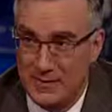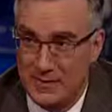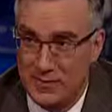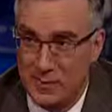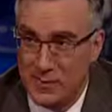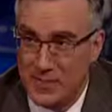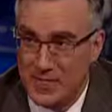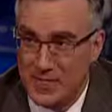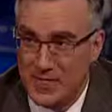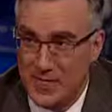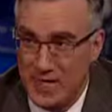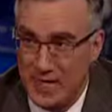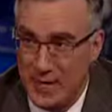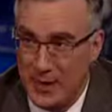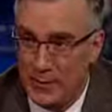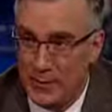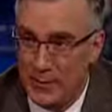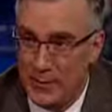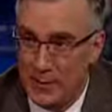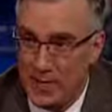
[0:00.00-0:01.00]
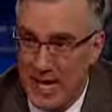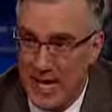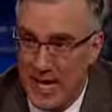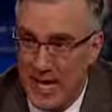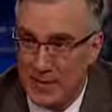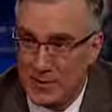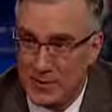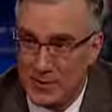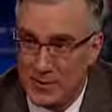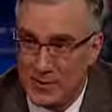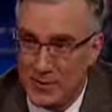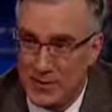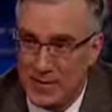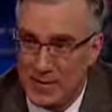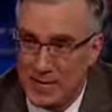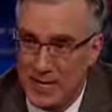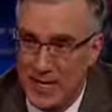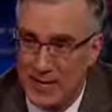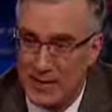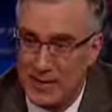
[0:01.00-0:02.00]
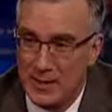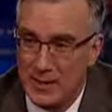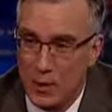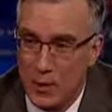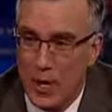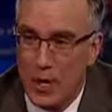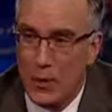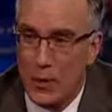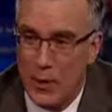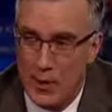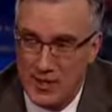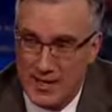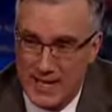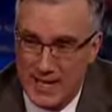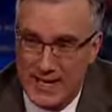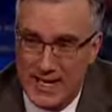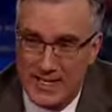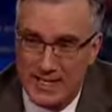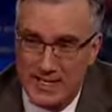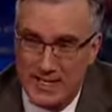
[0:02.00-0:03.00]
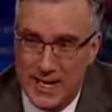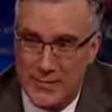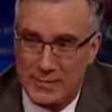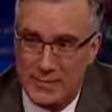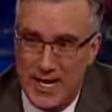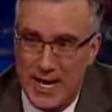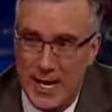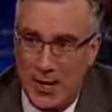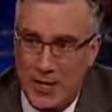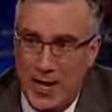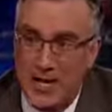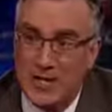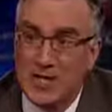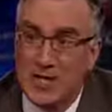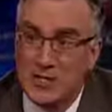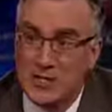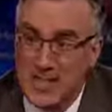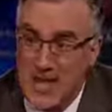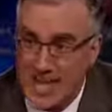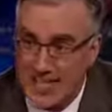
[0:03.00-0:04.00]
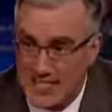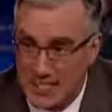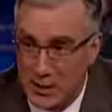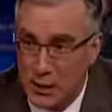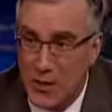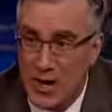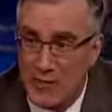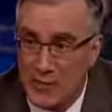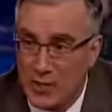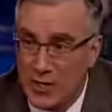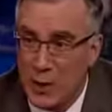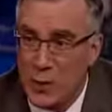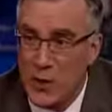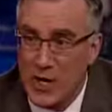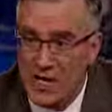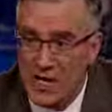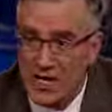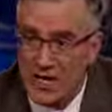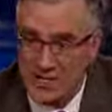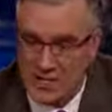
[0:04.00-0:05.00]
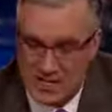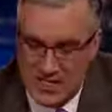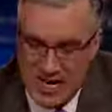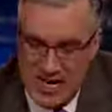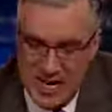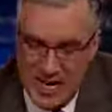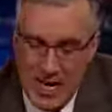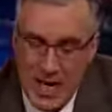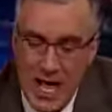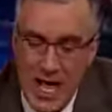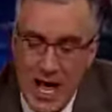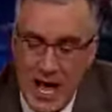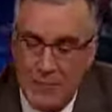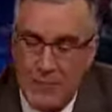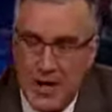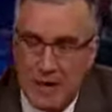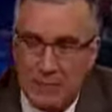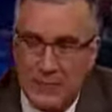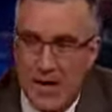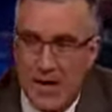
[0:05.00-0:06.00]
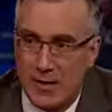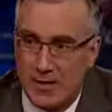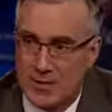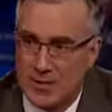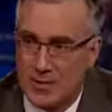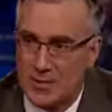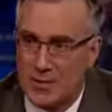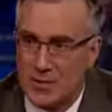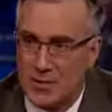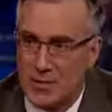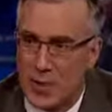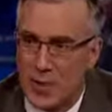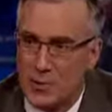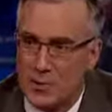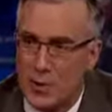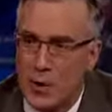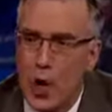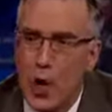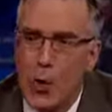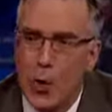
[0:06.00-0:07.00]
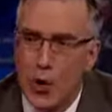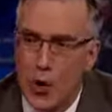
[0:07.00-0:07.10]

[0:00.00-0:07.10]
From the Senate, from the House, or something like that. Why do I want to take that step down? And doesn't that tell you everything we need to say about politics in this country? We